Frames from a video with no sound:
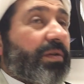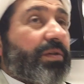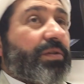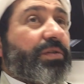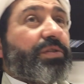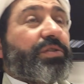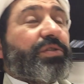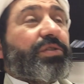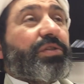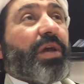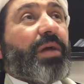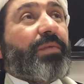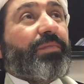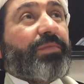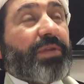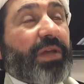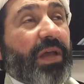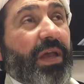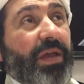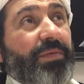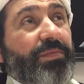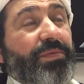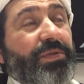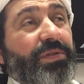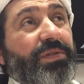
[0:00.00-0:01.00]

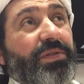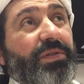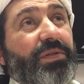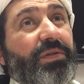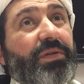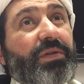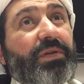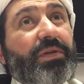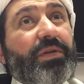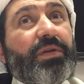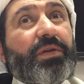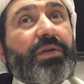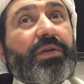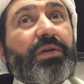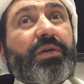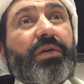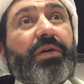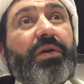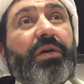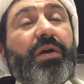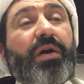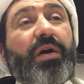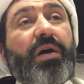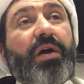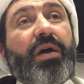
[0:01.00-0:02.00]
Sometimes
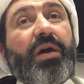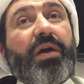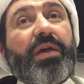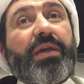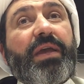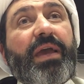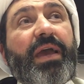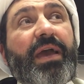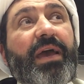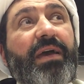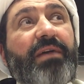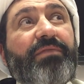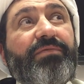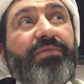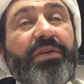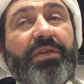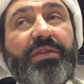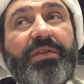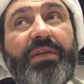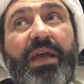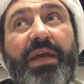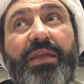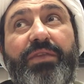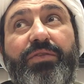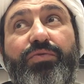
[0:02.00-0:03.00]
I have
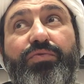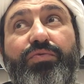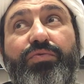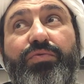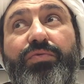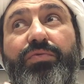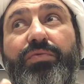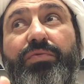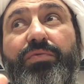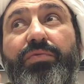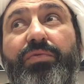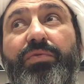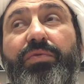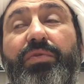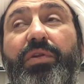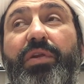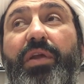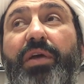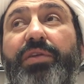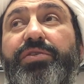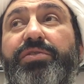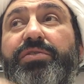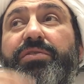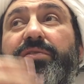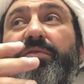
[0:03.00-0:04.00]
it and do
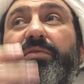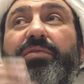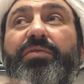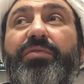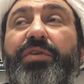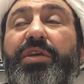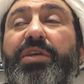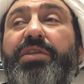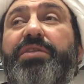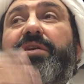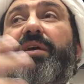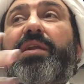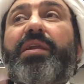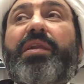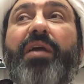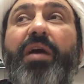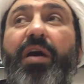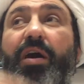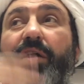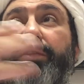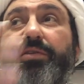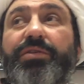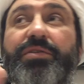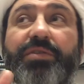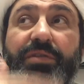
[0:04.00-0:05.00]
lots, you know, eat a
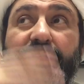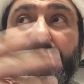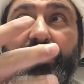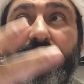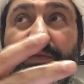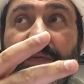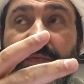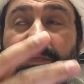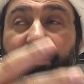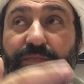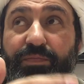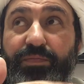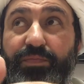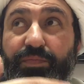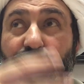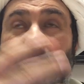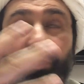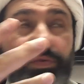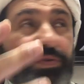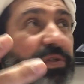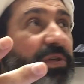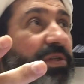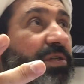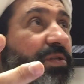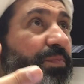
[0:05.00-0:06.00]
lot.
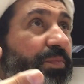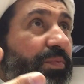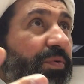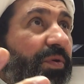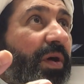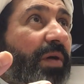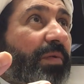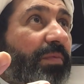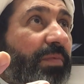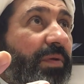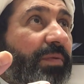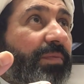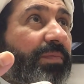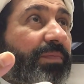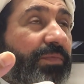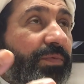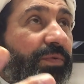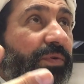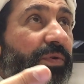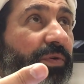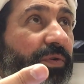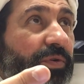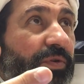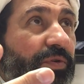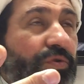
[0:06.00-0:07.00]
Both is problem.
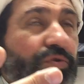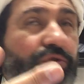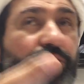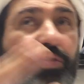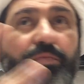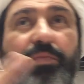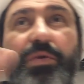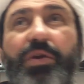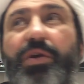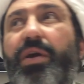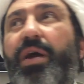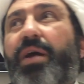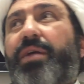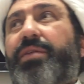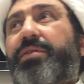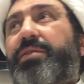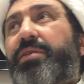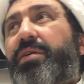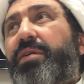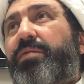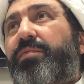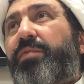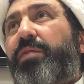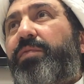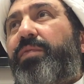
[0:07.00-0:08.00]
You should be
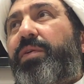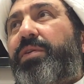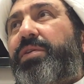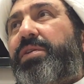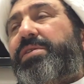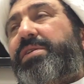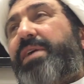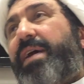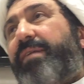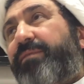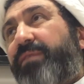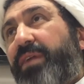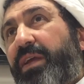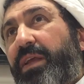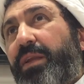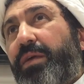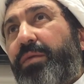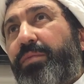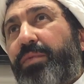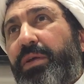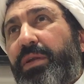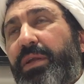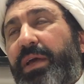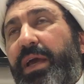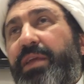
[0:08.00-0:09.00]
content with what is
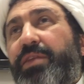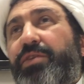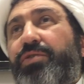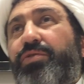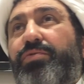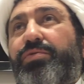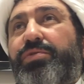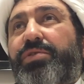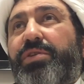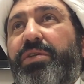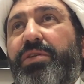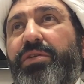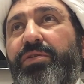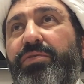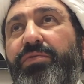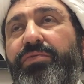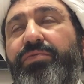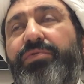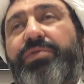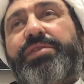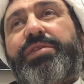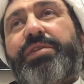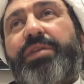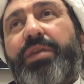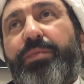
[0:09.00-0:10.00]
available and use it, you know,
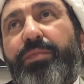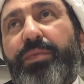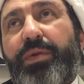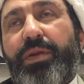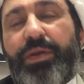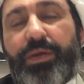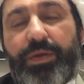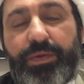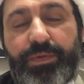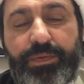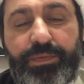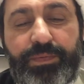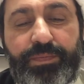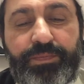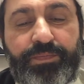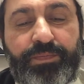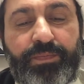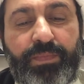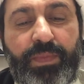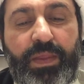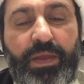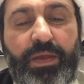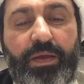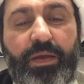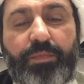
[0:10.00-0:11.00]
reasonably.
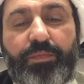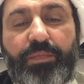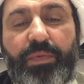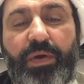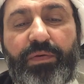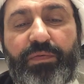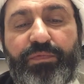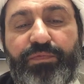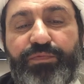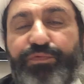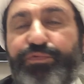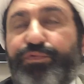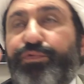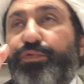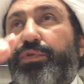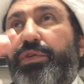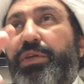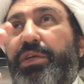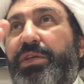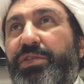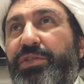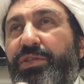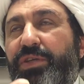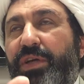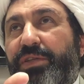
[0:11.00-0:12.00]

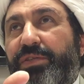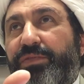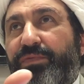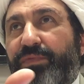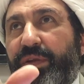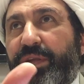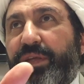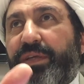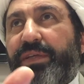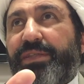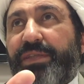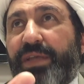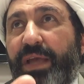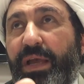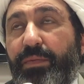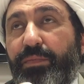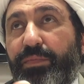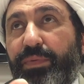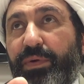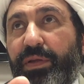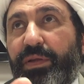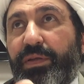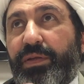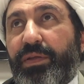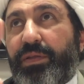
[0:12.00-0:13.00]
Food is just one
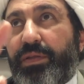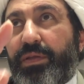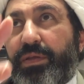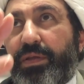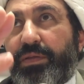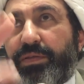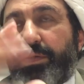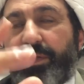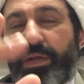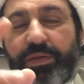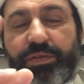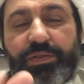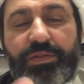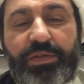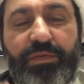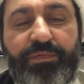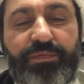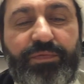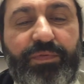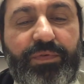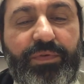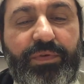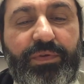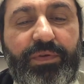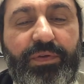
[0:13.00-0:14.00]
example. There's lots
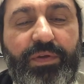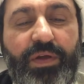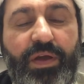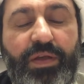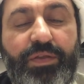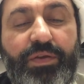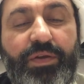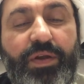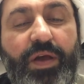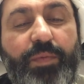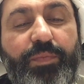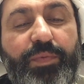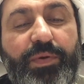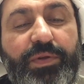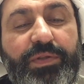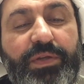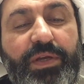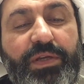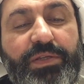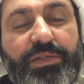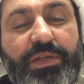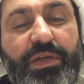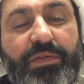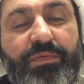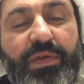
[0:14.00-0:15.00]
of uh, other
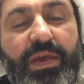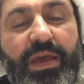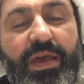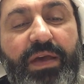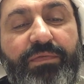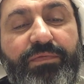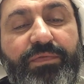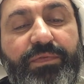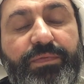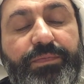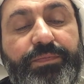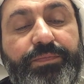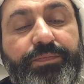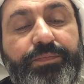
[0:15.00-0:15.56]
appetites that we have.